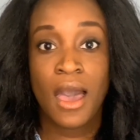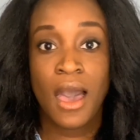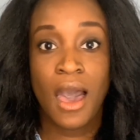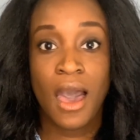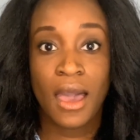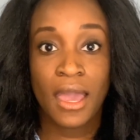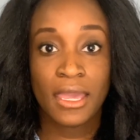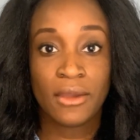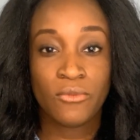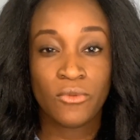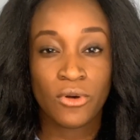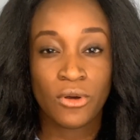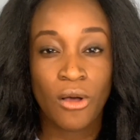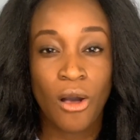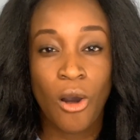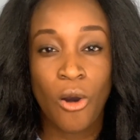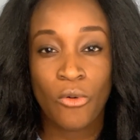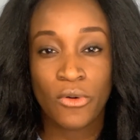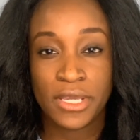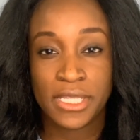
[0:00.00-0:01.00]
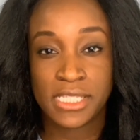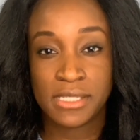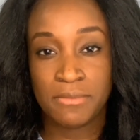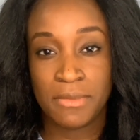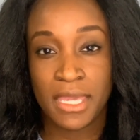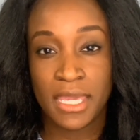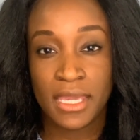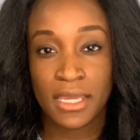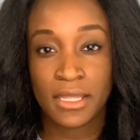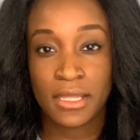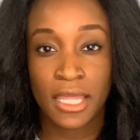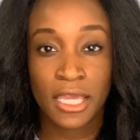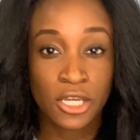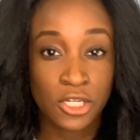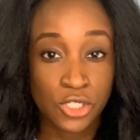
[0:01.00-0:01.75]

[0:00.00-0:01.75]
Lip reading: I will always make like